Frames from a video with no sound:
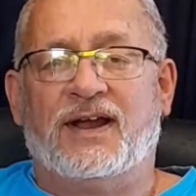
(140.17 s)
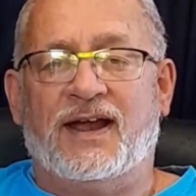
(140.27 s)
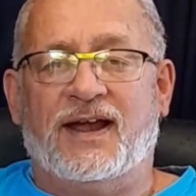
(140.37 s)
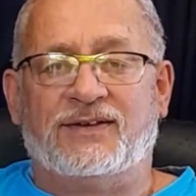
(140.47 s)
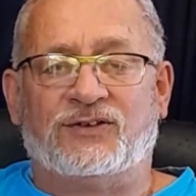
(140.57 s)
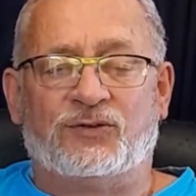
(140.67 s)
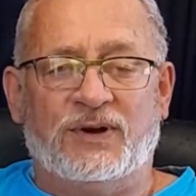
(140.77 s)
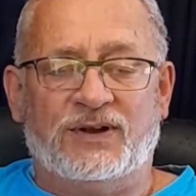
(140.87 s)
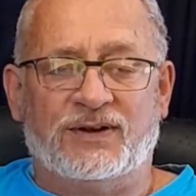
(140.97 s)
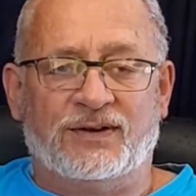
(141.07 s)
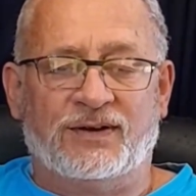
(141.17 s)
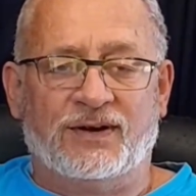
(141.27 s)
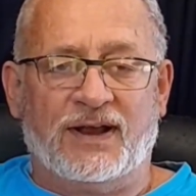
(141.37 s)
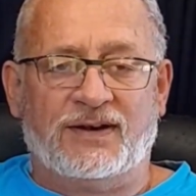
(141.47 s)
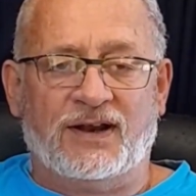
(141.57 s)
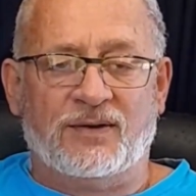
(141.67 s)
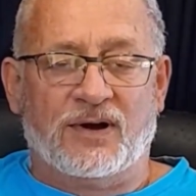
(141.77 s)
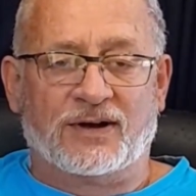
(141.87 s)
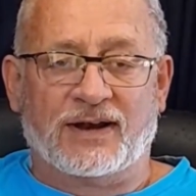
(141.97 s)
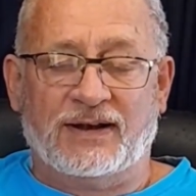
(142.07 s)
and Sweden and
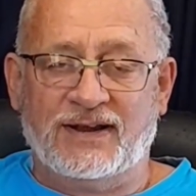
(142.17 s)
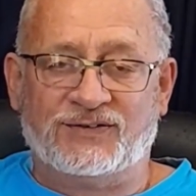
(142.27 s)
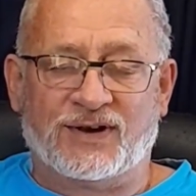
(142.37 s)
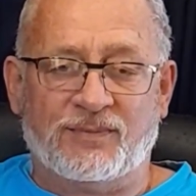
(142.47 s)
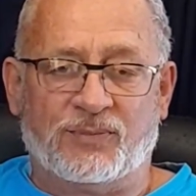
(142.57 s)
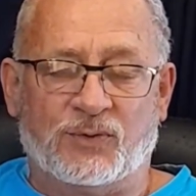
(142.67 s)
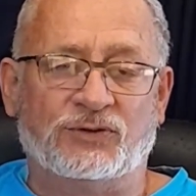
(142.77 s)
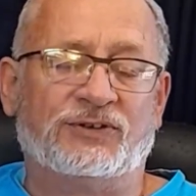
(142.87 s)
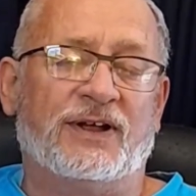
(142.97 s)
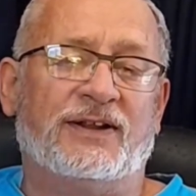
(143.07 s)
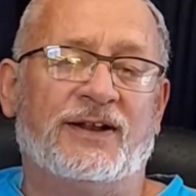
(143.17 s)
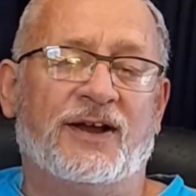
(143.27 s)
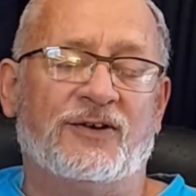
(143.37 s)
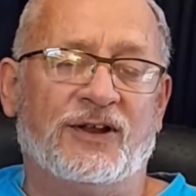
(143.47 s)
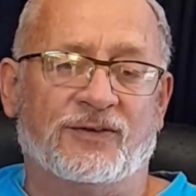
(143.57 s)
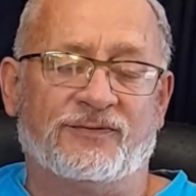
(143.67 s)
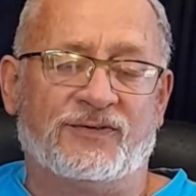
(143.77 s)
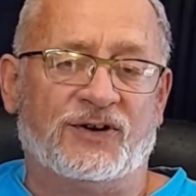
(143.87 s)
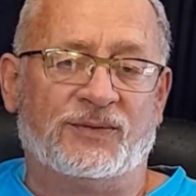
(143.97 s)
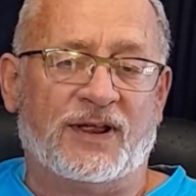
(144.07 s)
Denmark released a report and then only
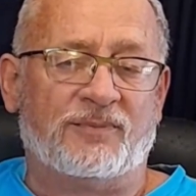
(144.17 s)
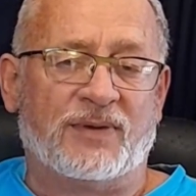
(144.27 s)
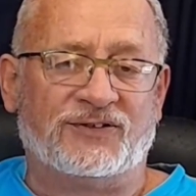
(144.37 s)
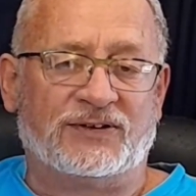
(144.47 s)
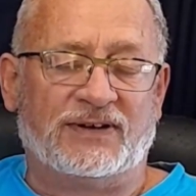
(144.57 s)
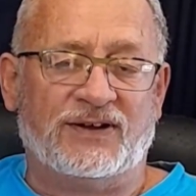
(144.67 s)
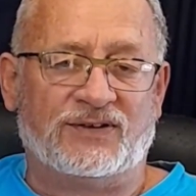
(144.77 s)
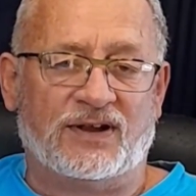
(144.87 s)
confirmed that it basically